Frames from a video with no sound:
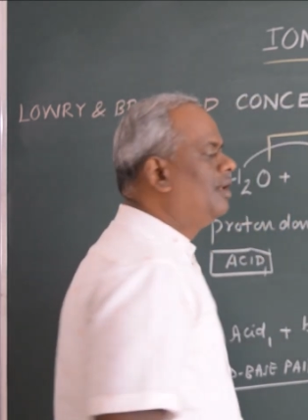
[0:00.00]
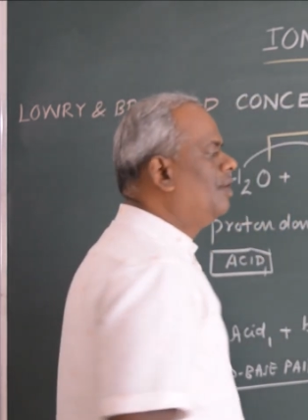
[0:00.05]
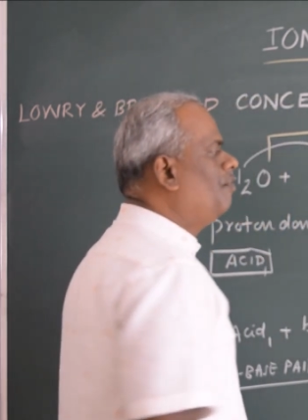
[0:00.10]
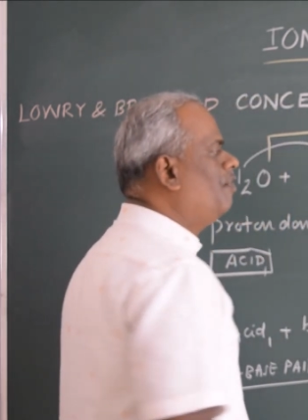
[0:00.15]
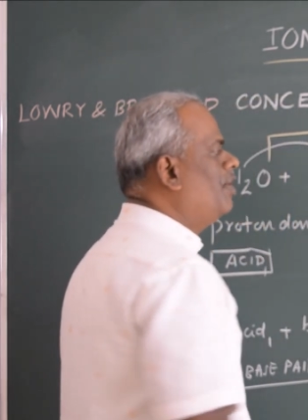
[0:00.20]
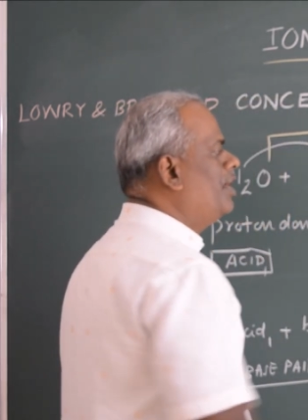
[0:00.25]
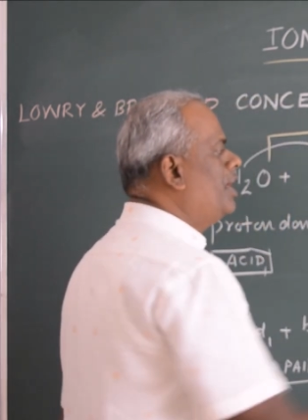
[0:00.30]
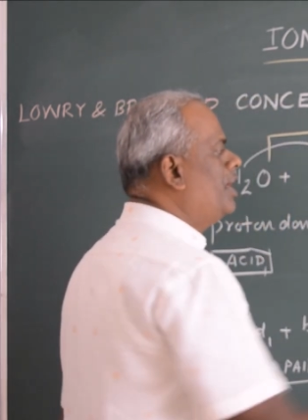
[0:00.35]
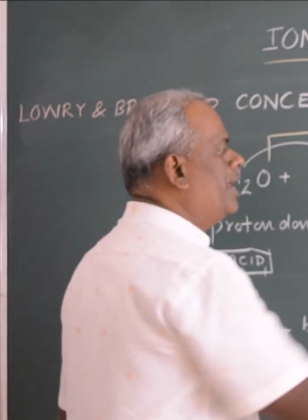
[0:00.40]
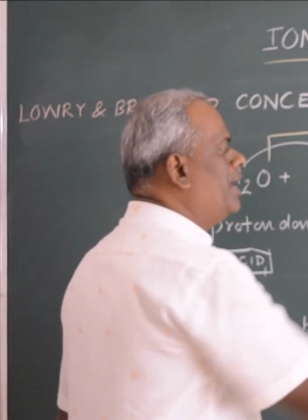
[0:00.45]

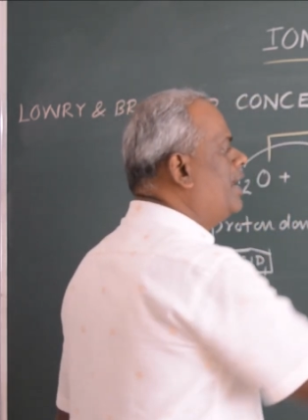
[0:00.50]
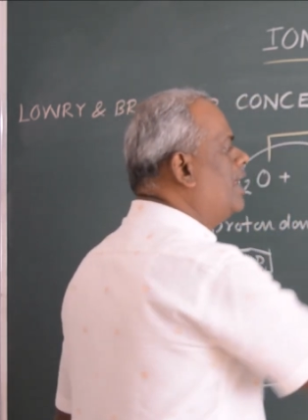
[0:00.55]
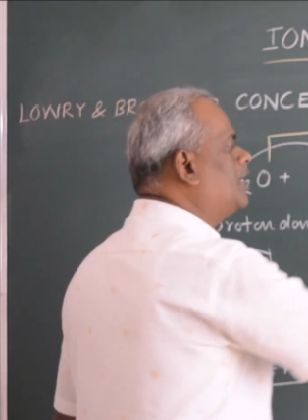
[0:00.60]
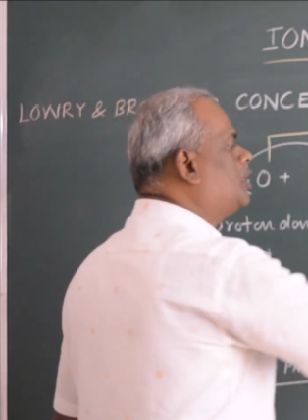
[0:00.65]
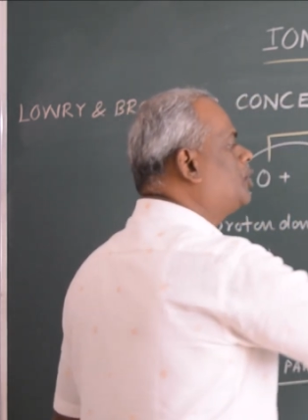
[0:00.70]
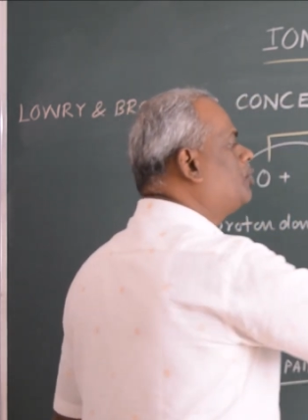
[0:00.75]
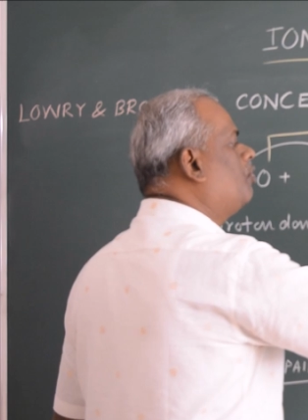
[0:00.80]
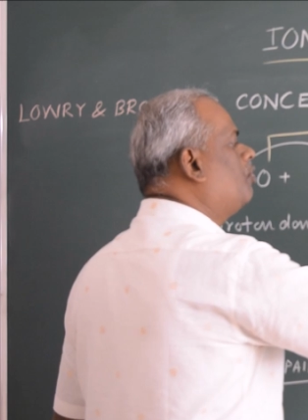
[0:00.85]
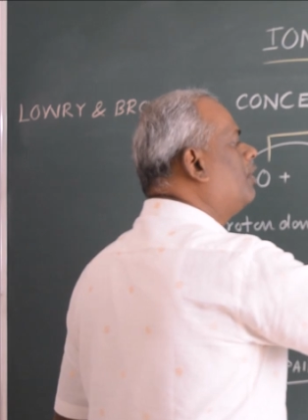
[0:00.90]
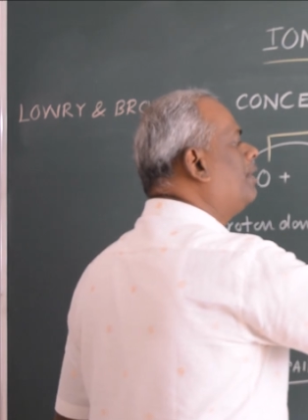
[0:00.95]
When
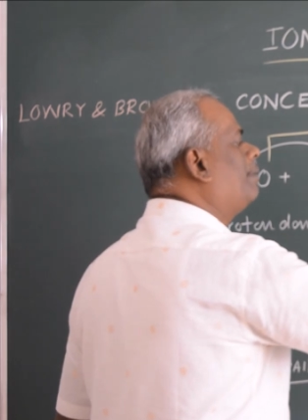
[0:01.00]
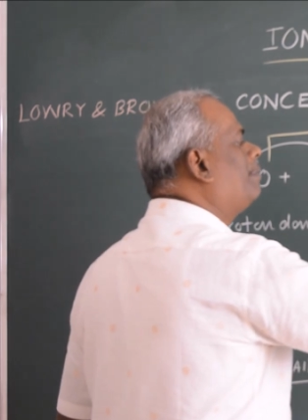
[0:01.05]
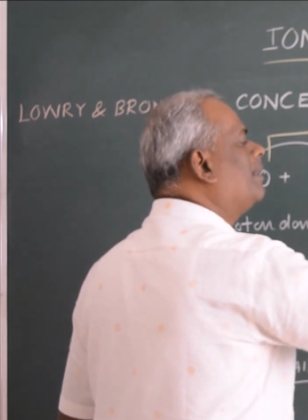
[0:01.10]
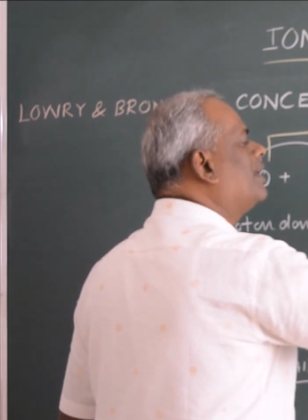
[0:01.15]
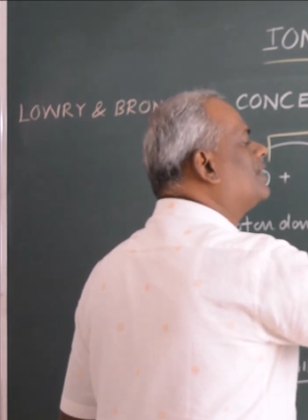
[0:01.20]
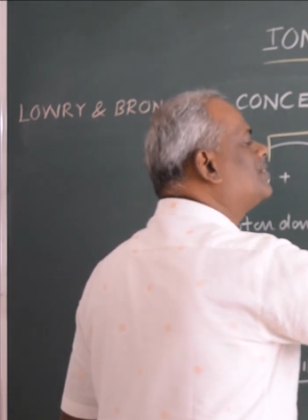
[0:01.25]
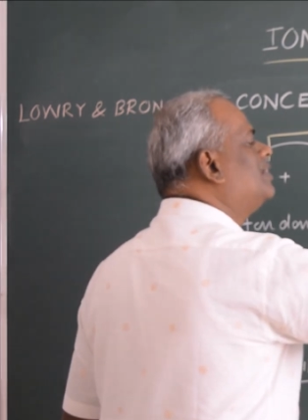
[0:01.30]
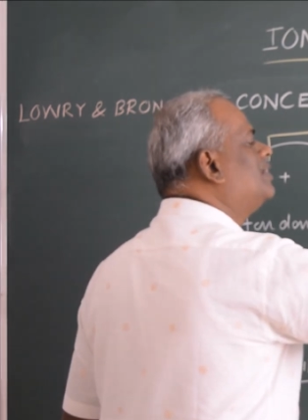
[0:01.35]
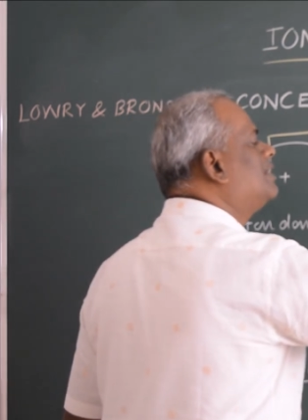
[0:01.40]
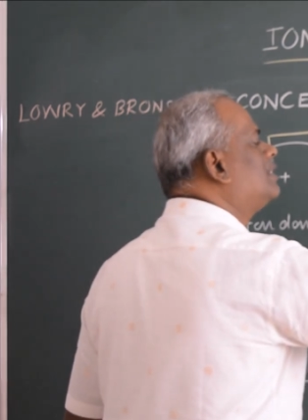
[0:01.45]
NH4
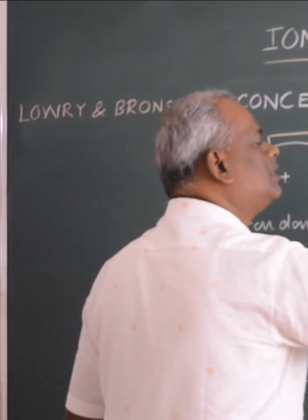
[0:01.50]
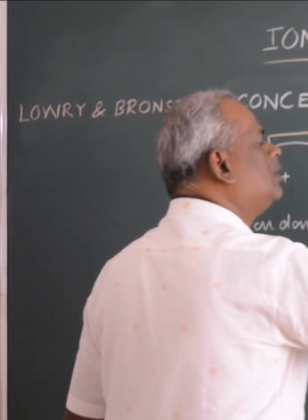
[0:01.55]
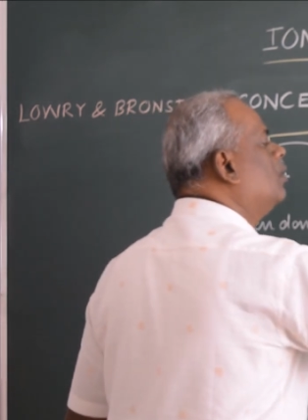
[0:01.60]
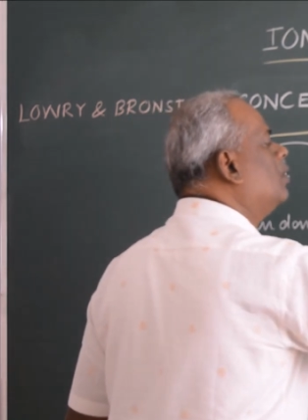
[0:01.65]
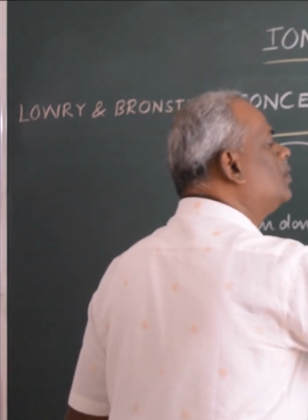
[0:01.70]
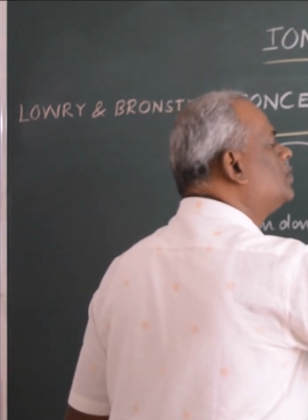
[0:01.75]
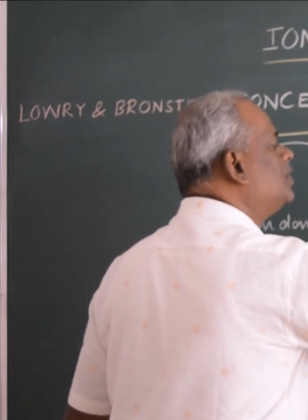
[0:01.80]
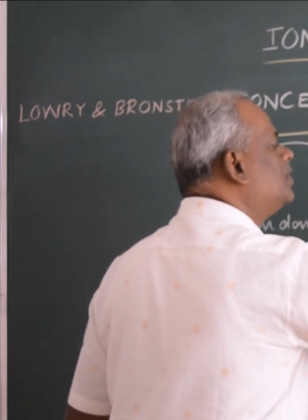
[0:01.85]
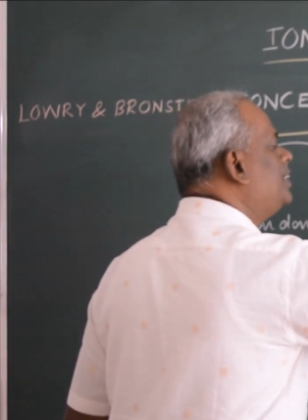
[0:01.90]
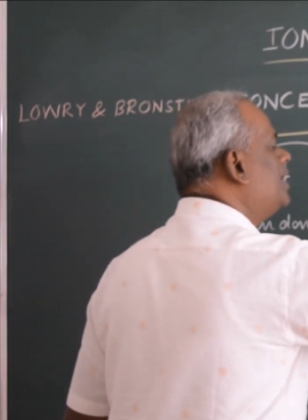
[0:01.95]
plus is
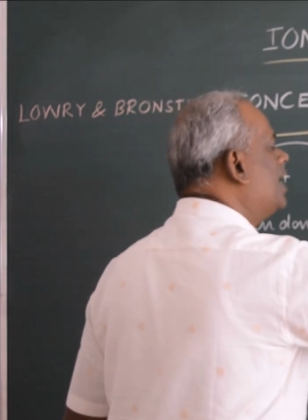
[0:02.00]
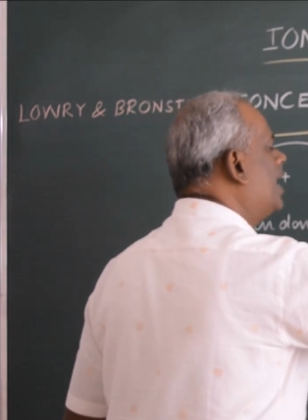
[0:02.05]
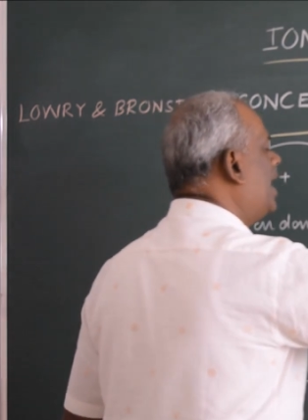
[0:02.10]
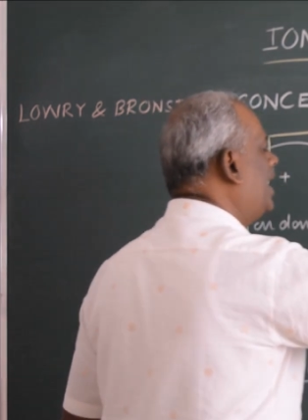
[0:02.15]
losing a